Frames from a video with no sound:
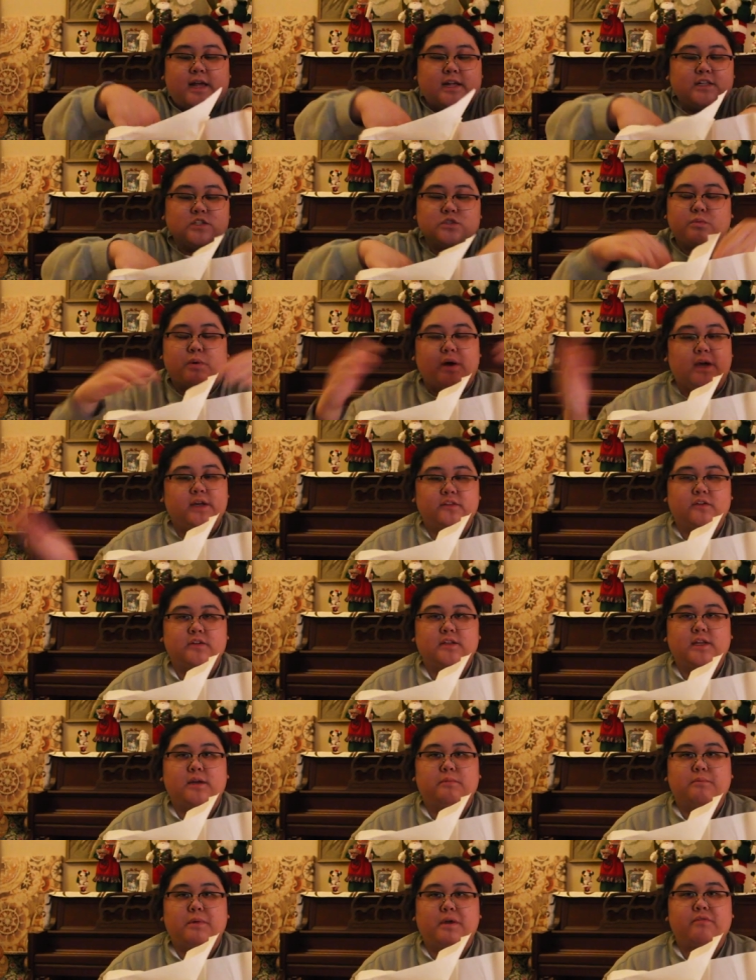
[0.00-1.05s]
that's why they're
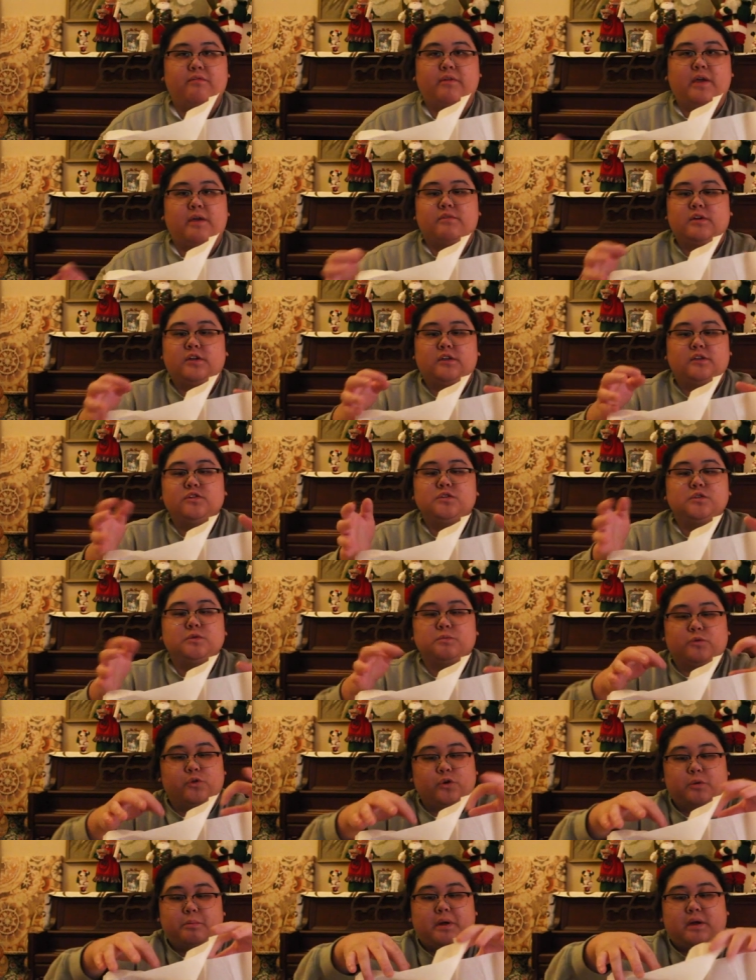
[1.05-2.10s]
like my favorite
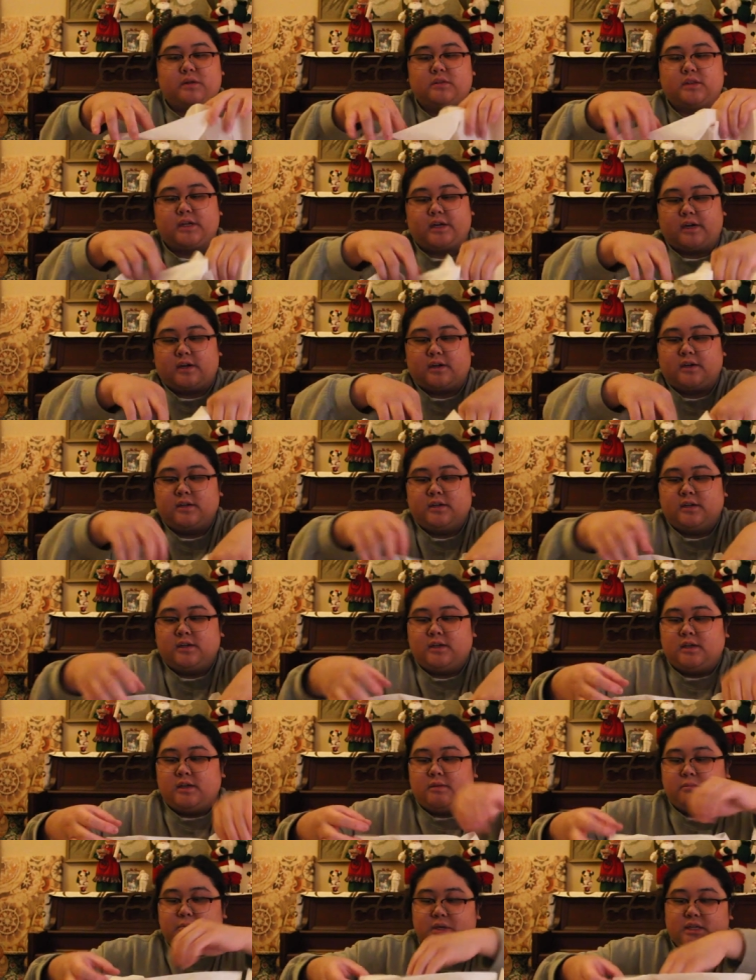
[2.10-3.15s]
youtube group out there
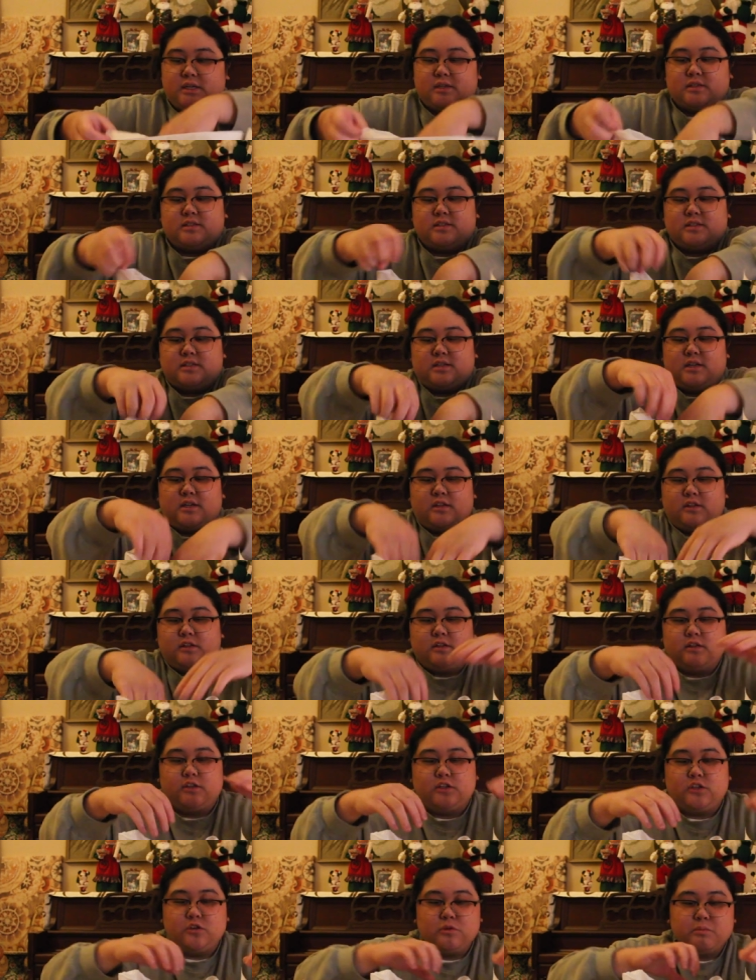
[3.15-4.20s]
because
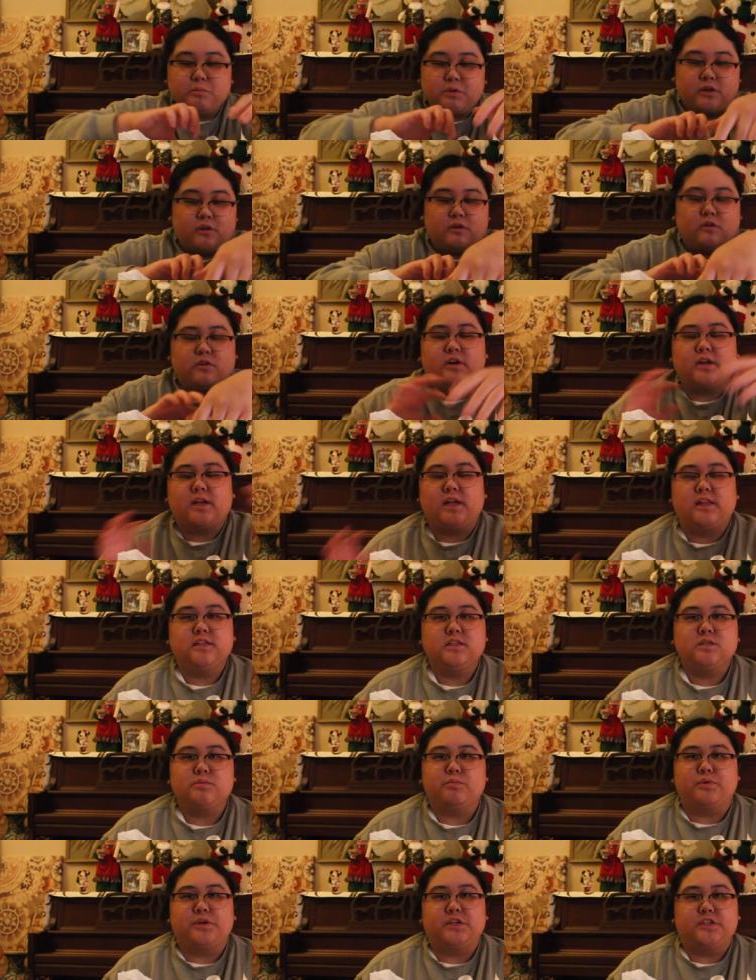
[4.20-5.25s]
the humor or at
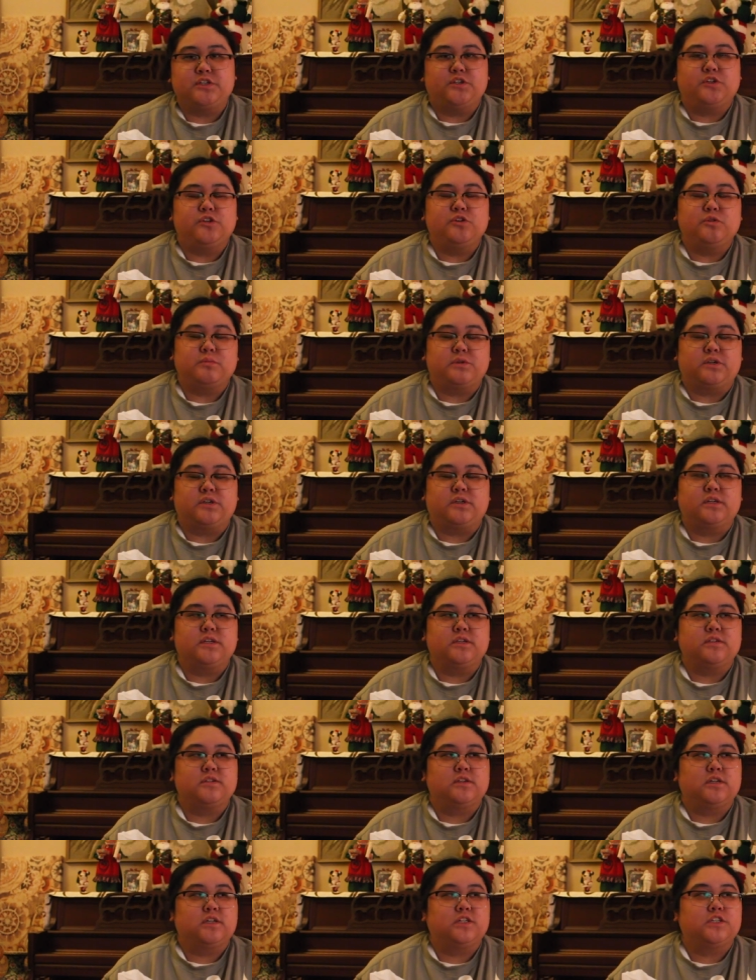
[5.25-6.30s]
least british humor
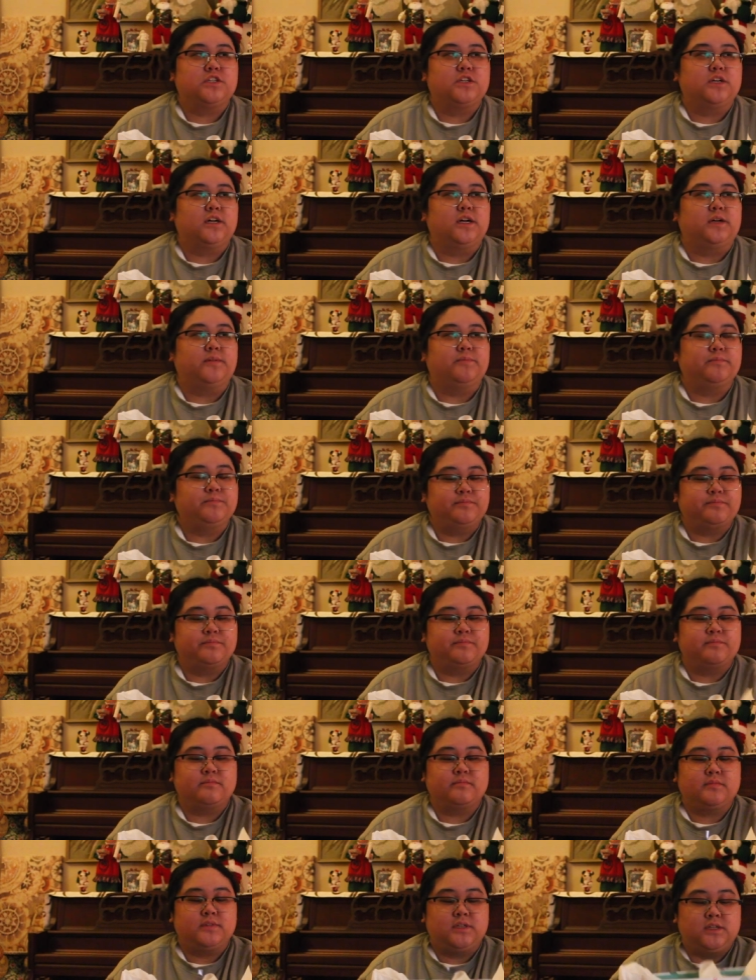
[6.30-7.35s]
is such a
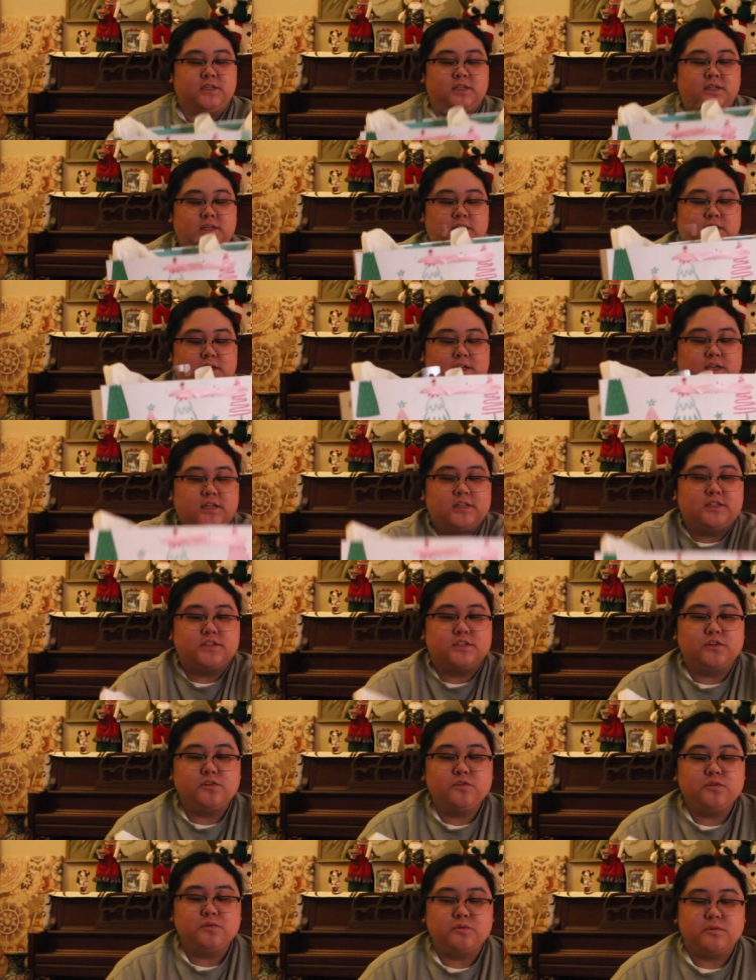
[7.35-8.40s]
it's
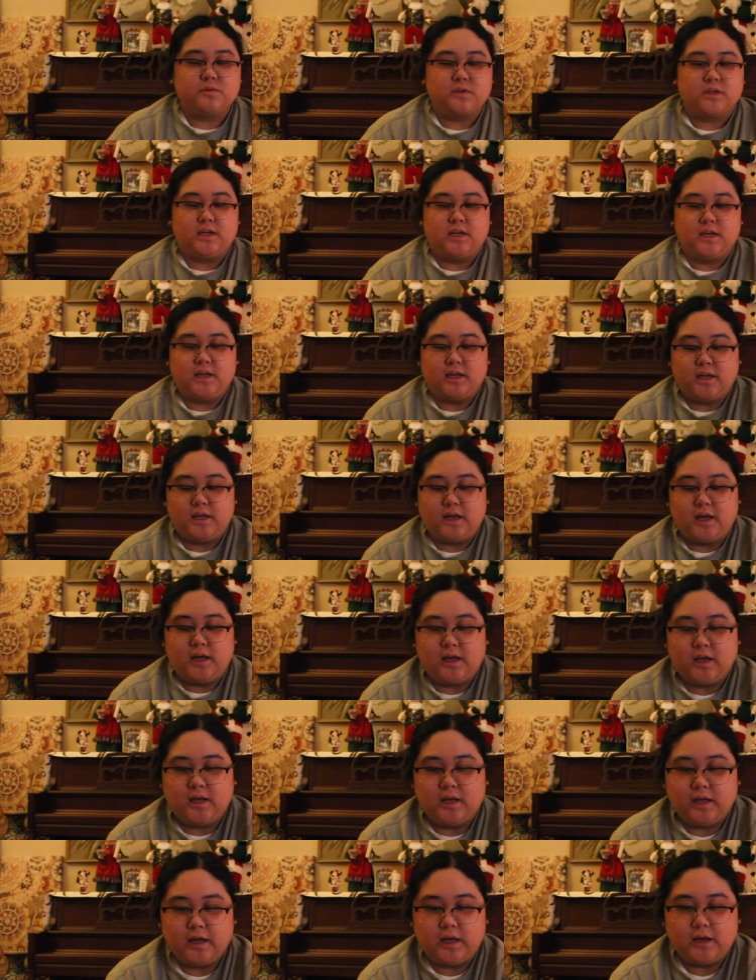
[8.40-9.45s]
so
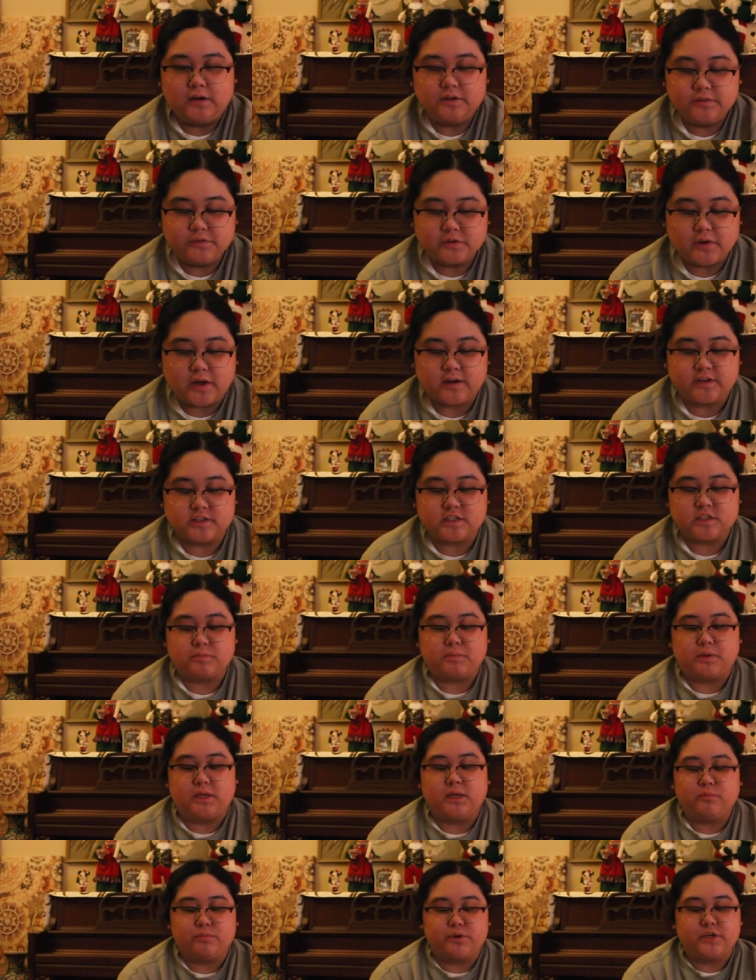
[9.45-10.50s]
i don't know how to
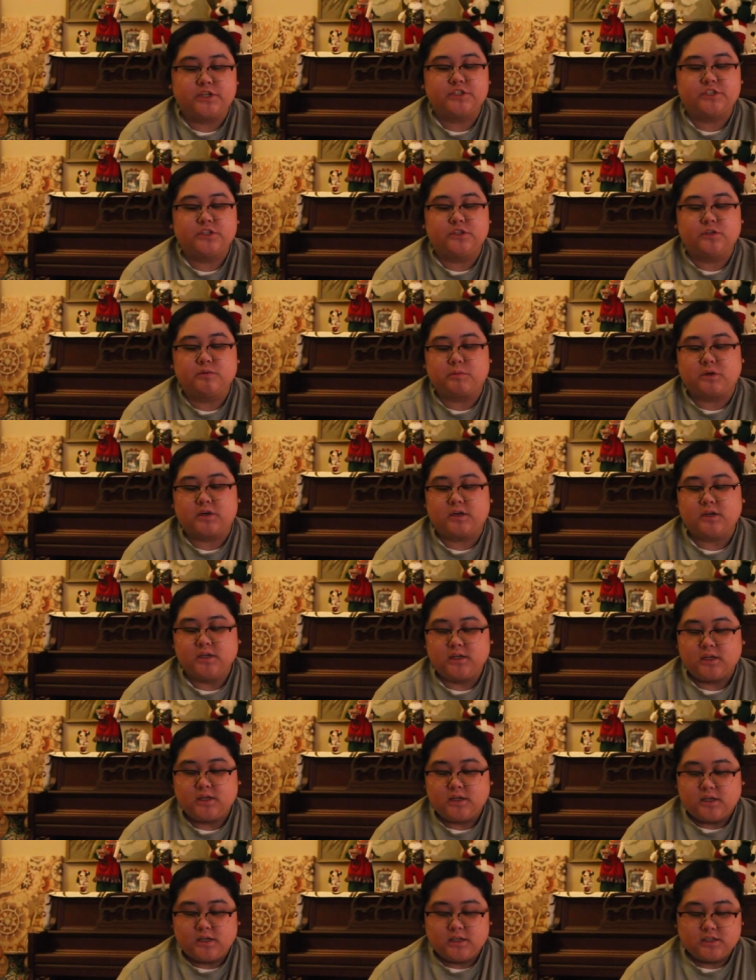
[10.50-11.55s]
explain british humor
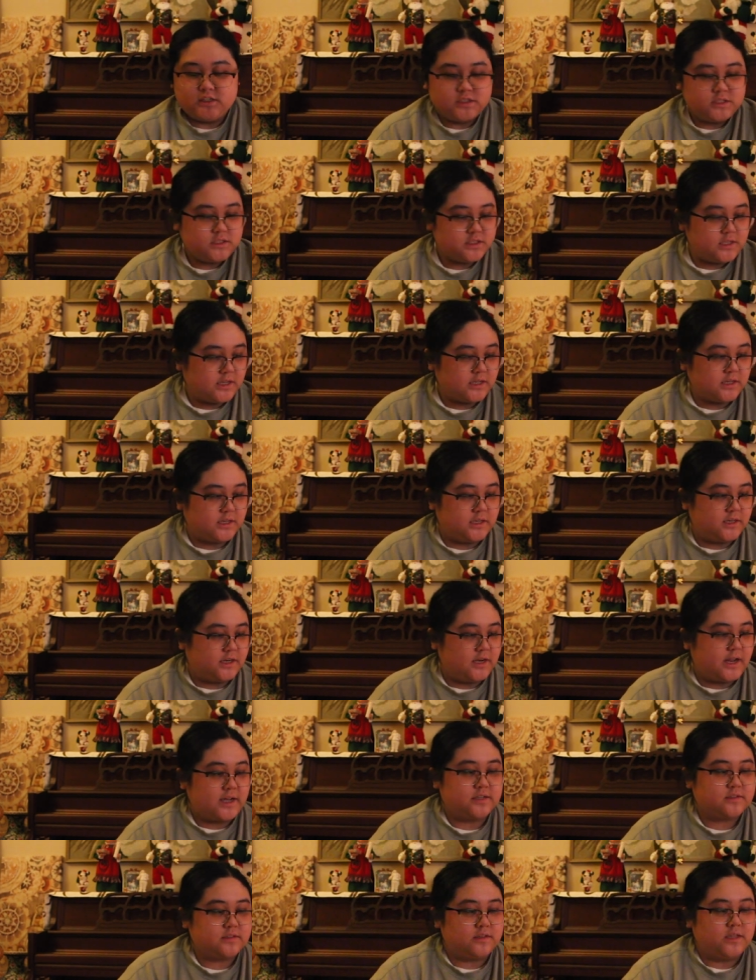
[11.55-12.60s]
it's just like a
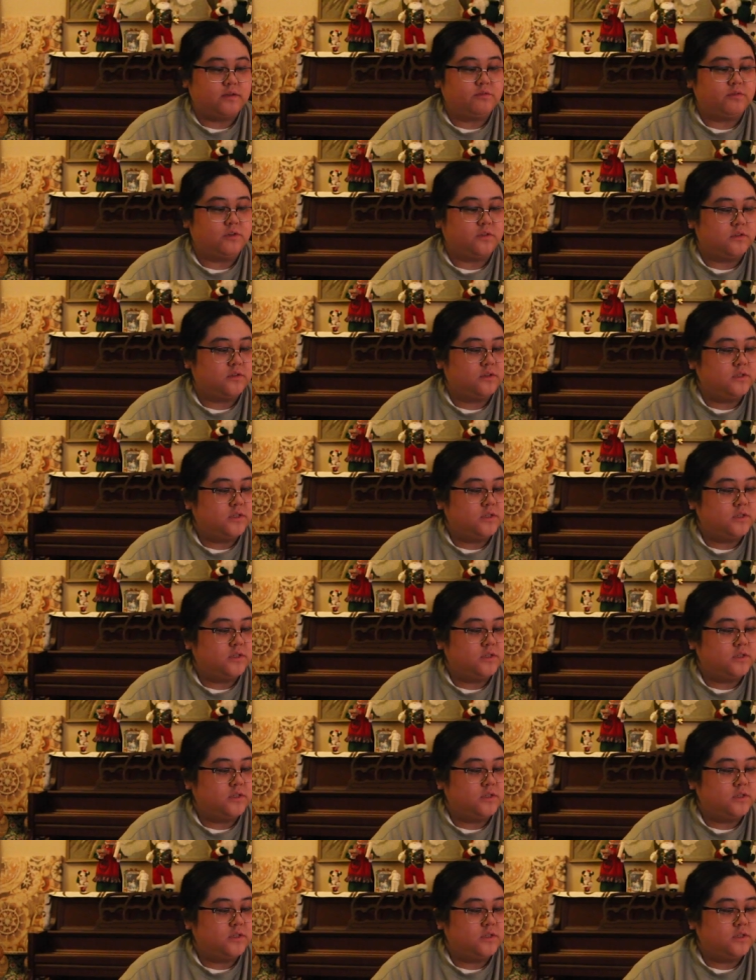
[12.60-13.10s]
next level